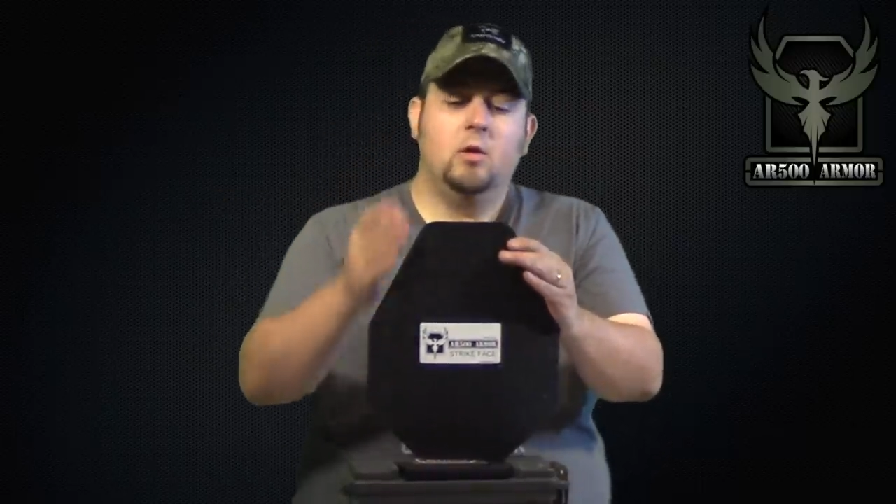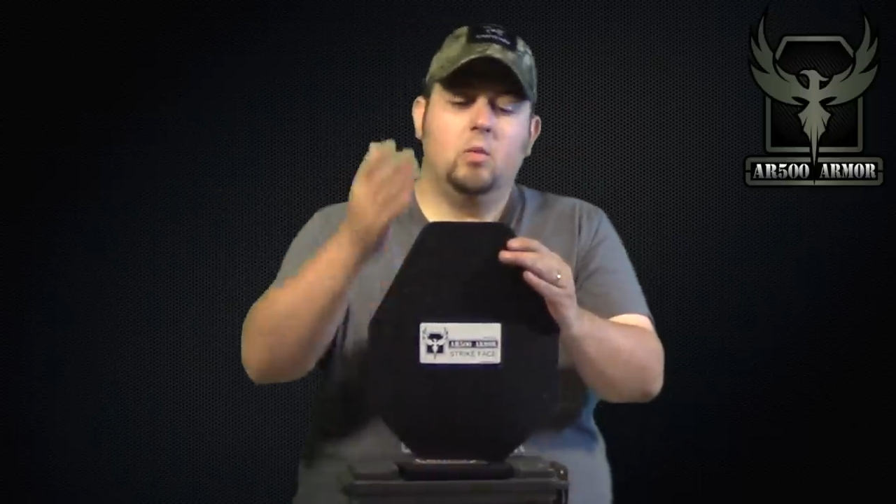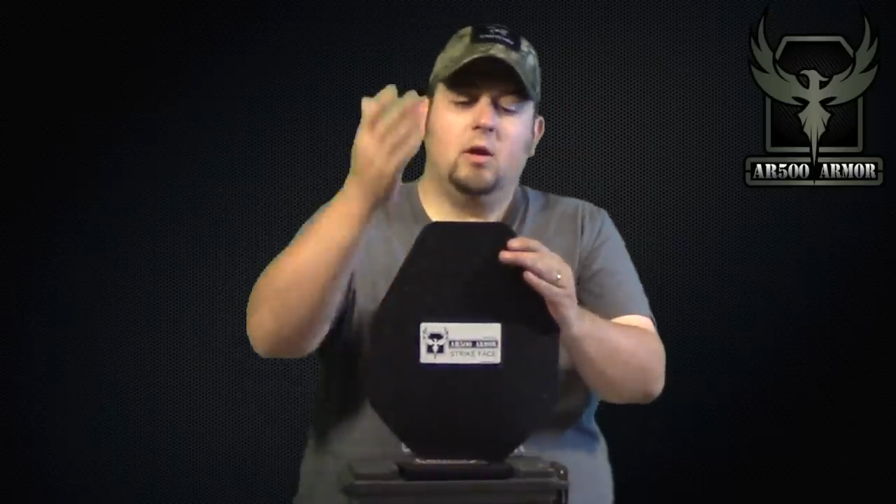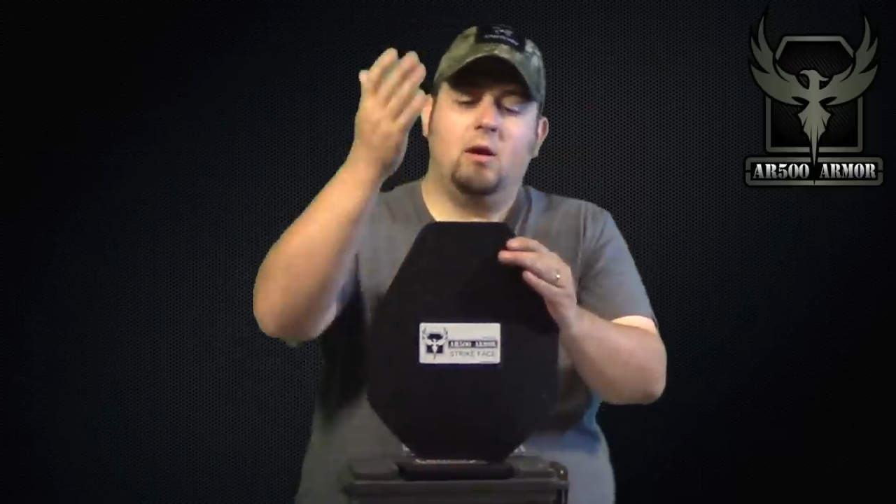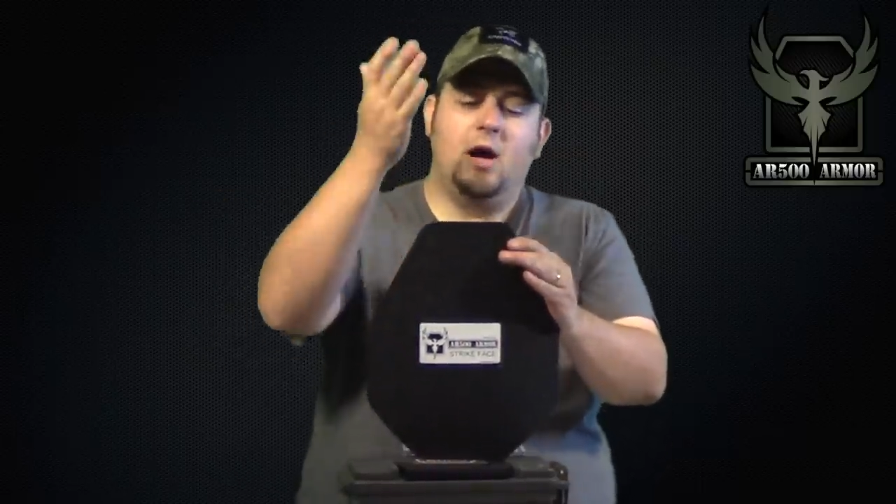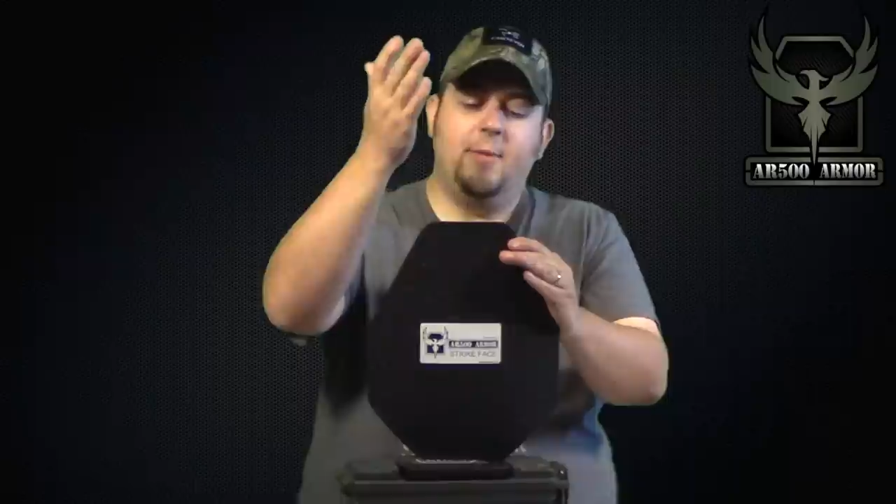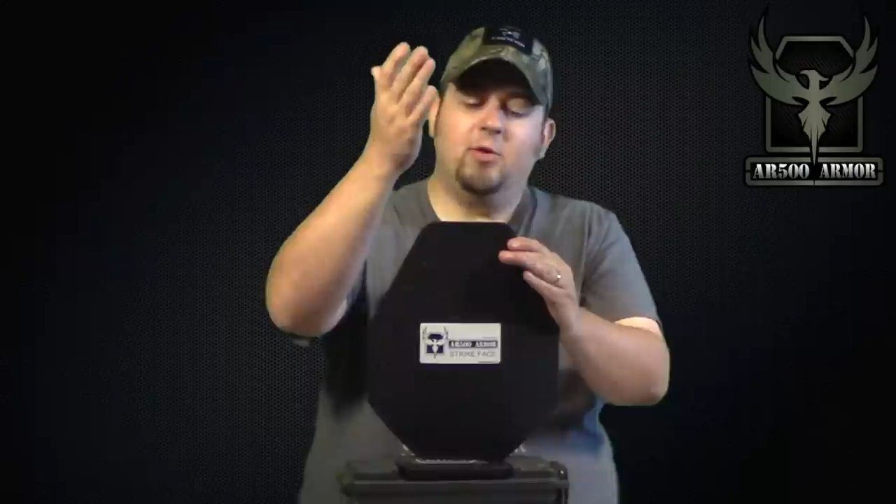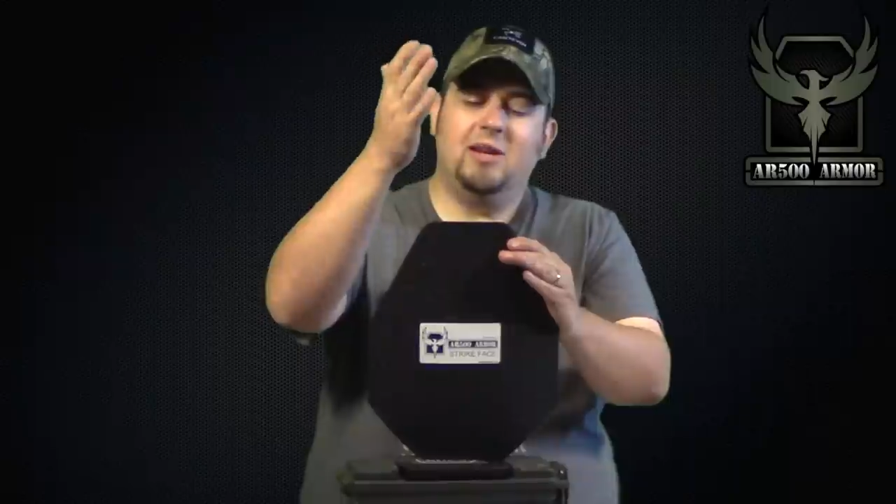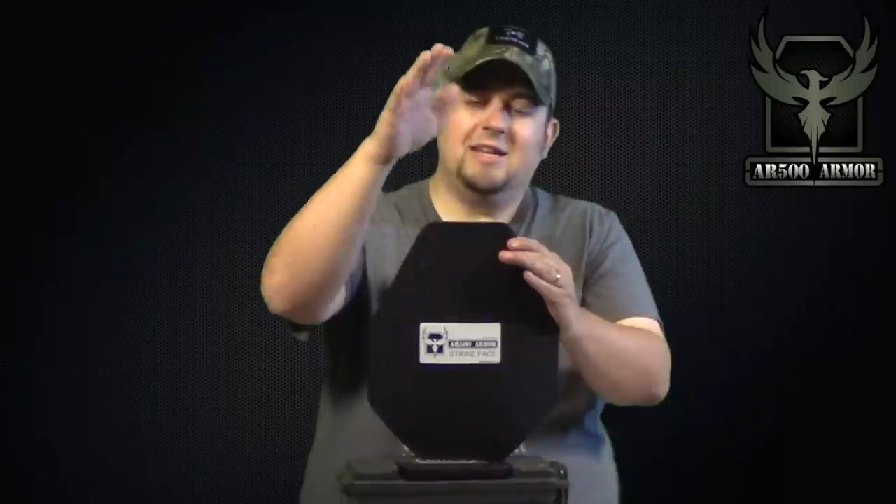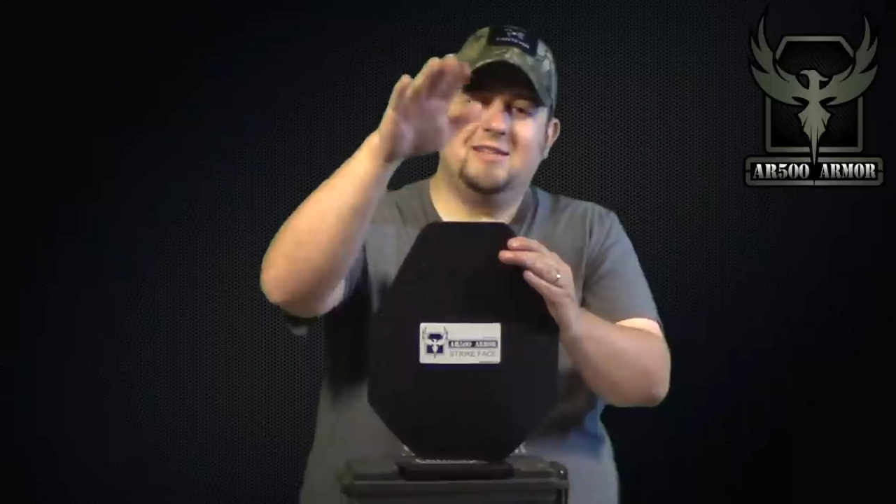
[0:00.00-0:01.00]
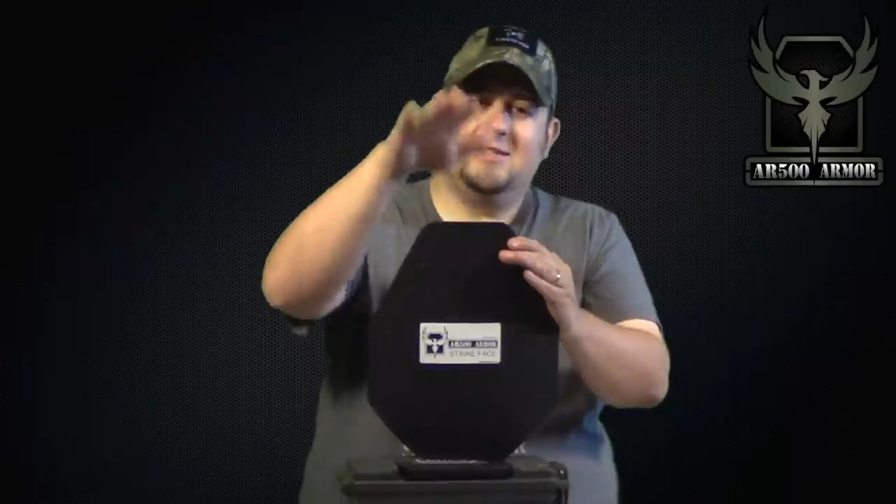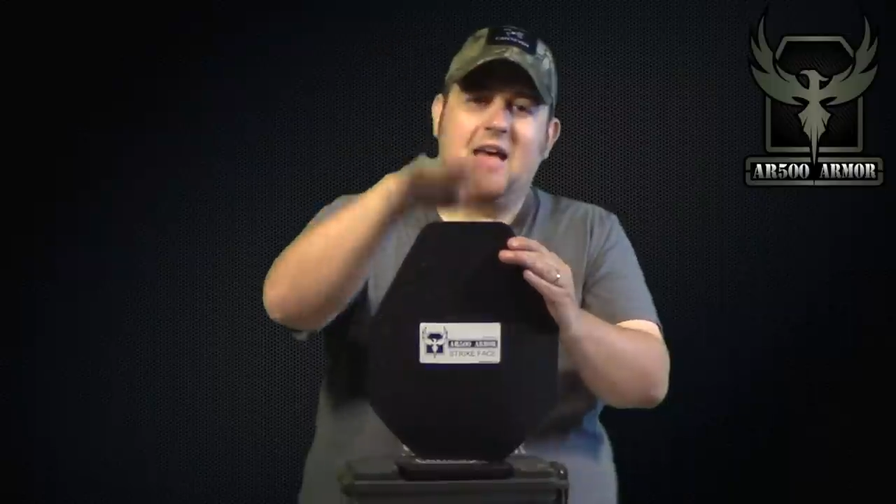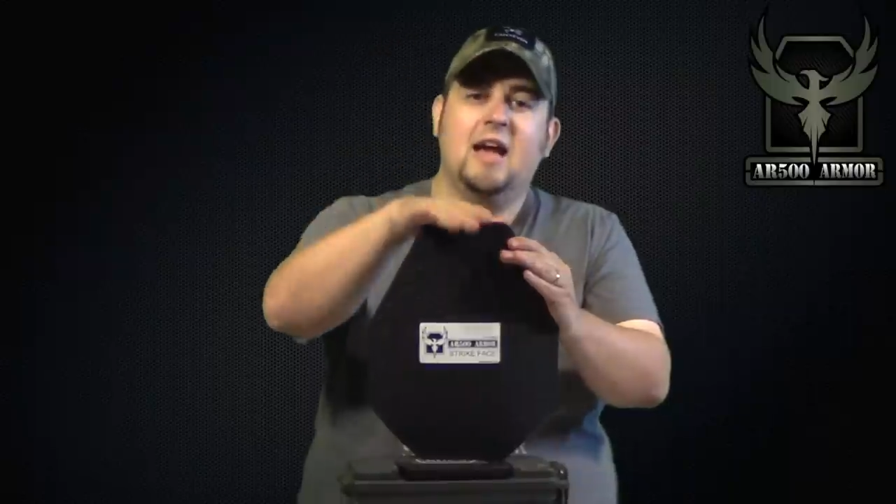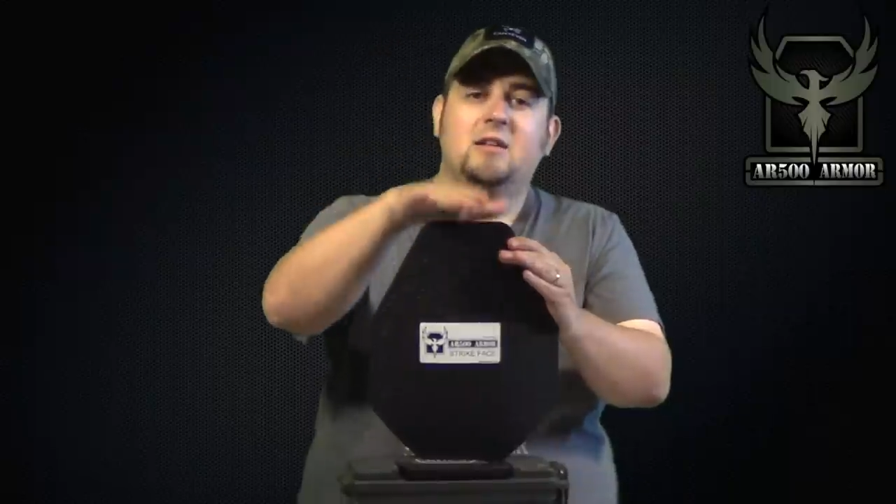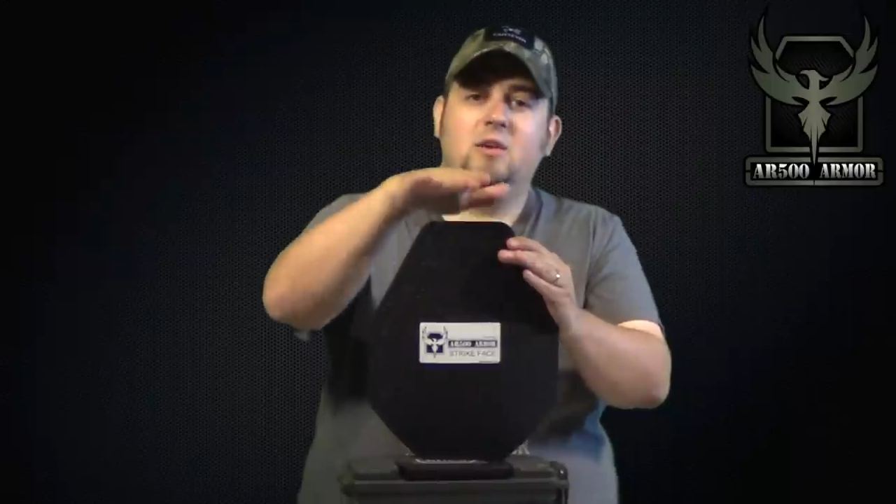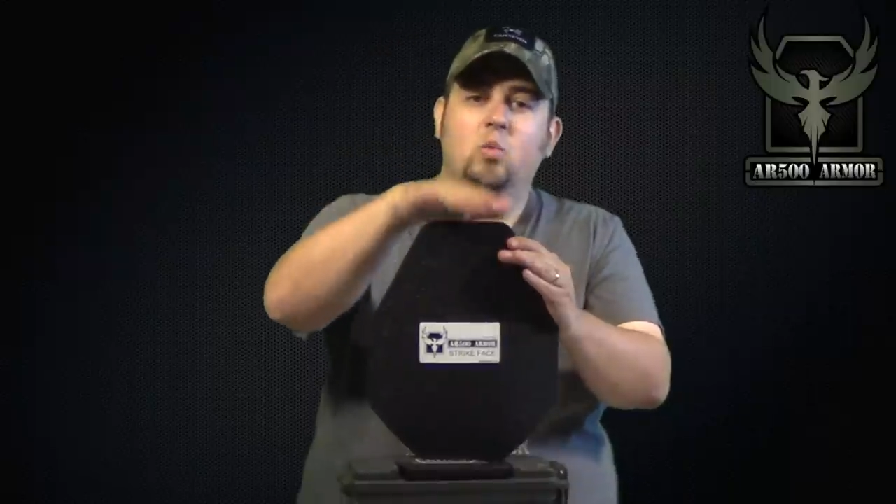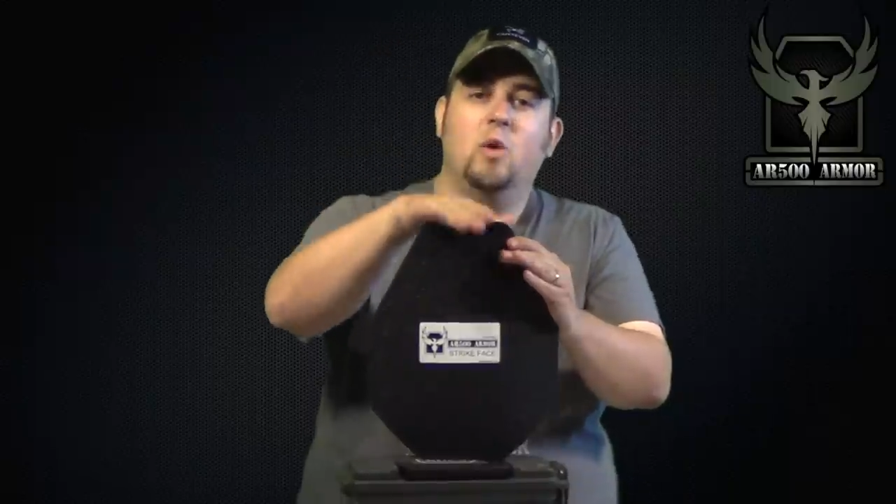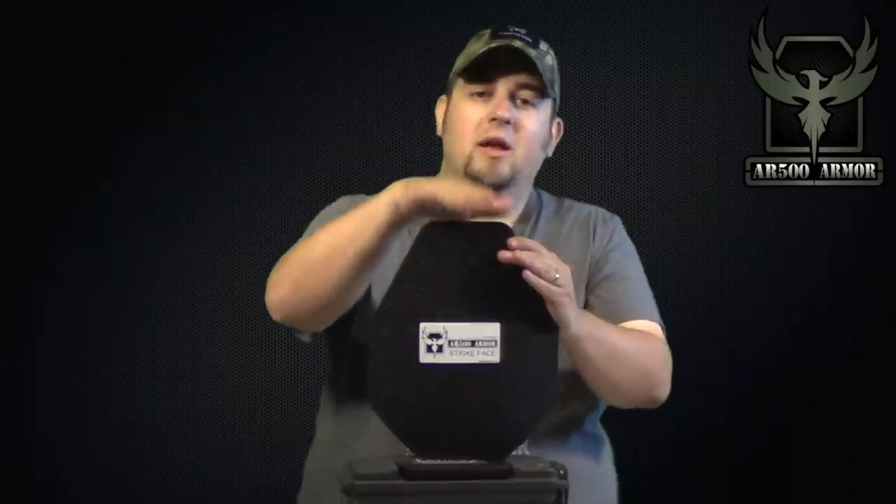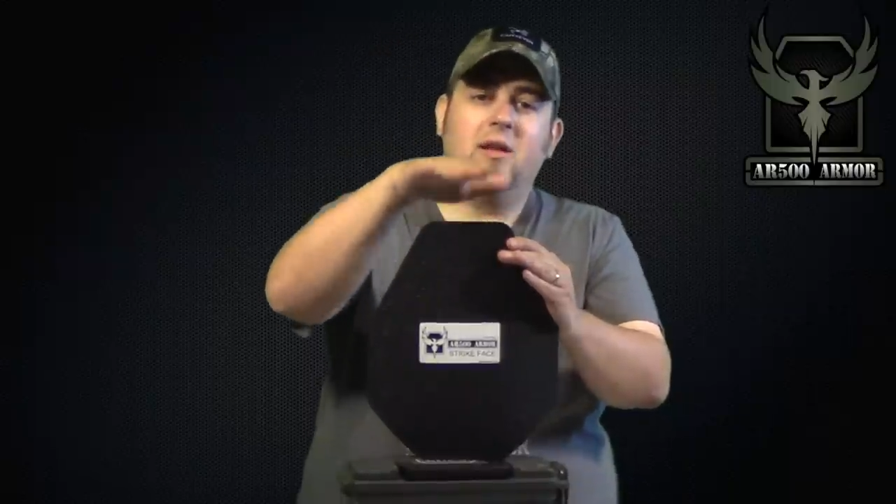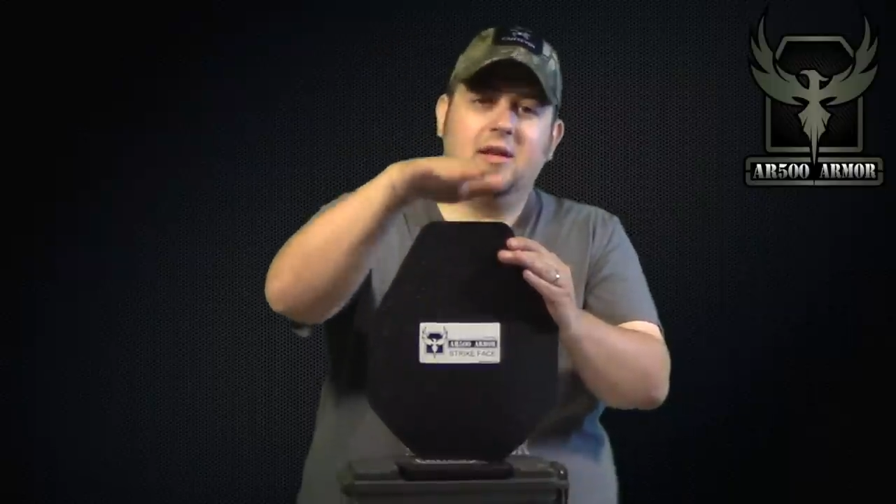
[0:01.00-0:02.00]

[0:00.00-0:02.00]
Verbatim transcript: Well, I'm gonna read exactly what